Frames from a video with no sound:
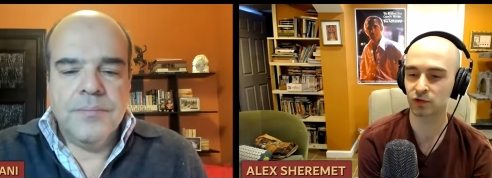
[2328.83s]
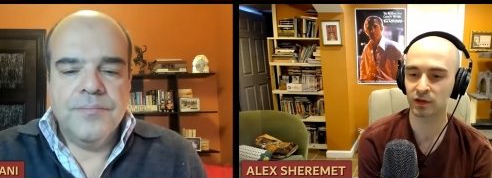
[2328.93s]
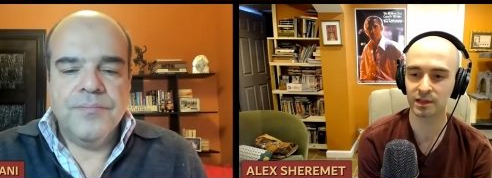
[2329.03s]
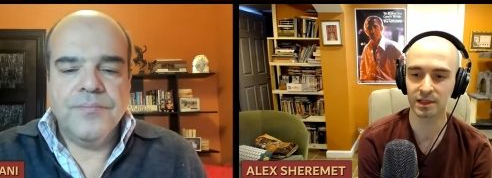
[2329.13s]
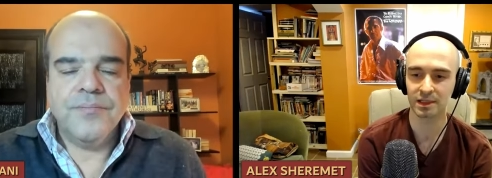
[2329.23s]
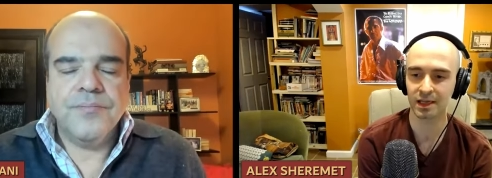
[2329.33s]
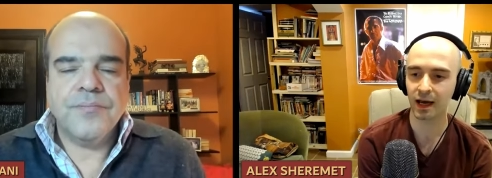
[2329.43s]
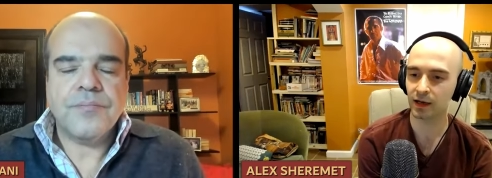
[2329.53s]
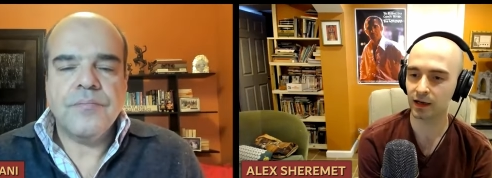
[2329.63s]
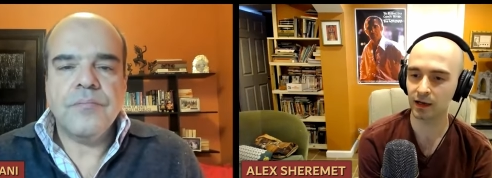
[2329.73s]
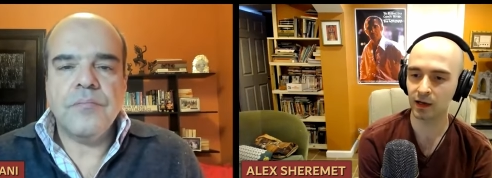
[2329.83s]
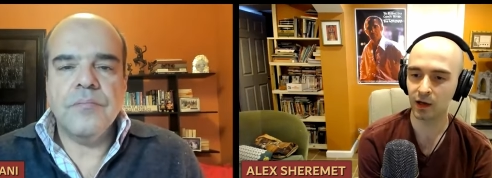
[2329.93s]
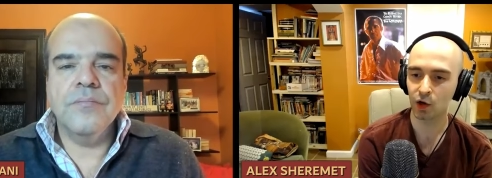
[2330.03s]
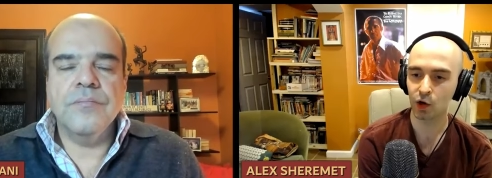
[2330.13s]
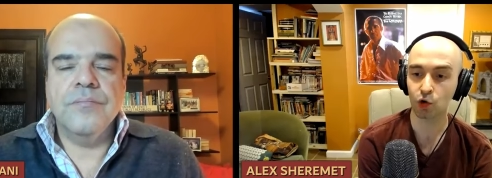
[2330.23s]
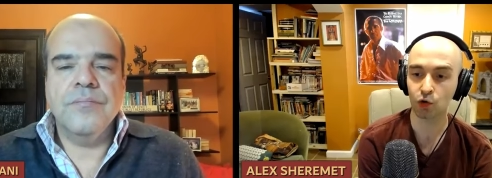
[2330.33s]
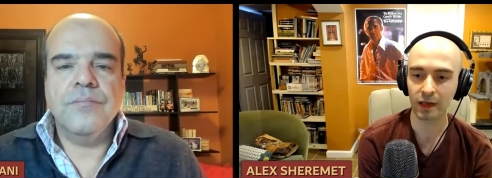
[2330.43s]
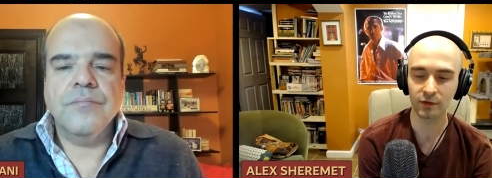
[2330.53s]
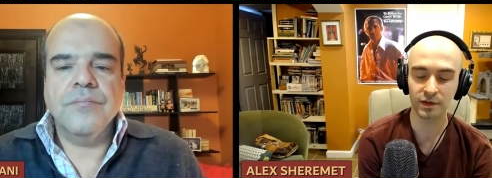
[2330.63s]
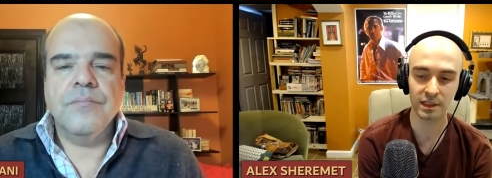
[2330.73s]
Speaker 1: Israeli society
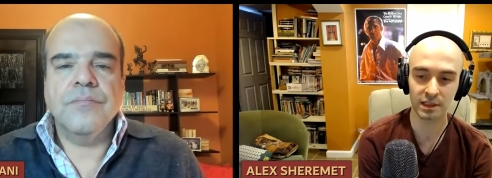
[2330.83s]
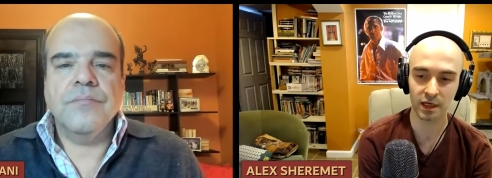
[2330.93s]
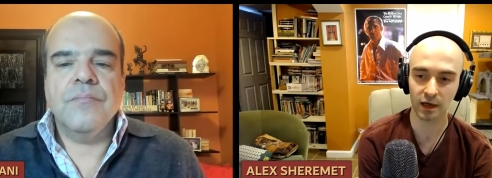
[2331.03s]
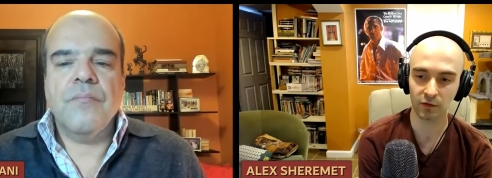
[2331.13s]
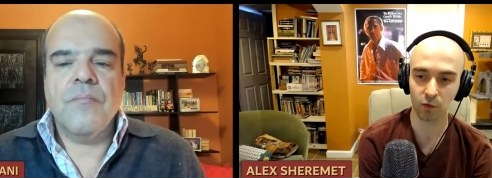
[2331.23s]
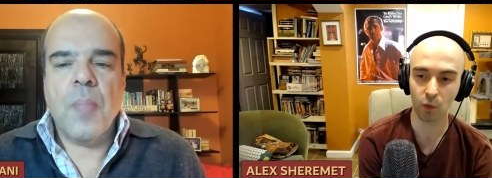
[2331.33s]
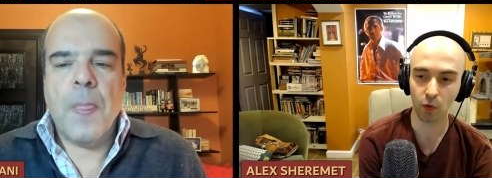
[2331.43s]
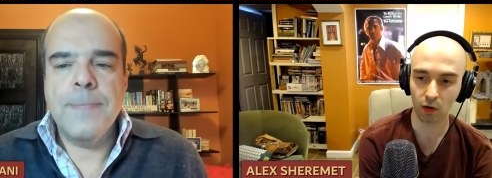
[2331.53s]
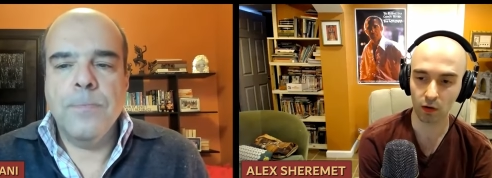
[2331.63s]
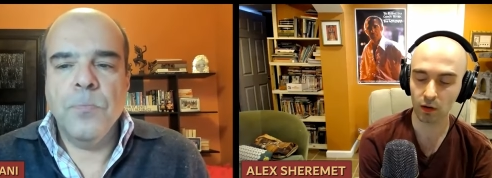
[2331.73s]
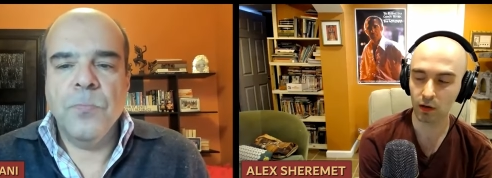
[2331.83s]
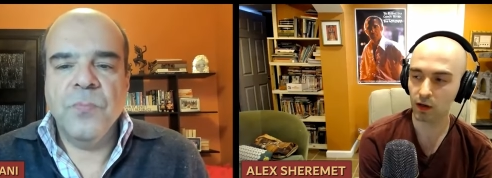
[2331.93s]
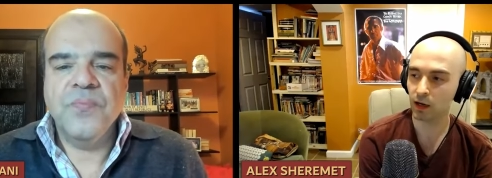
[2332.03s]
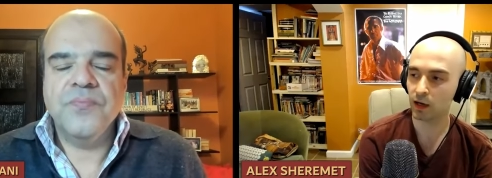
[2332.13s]
craves this kind of war,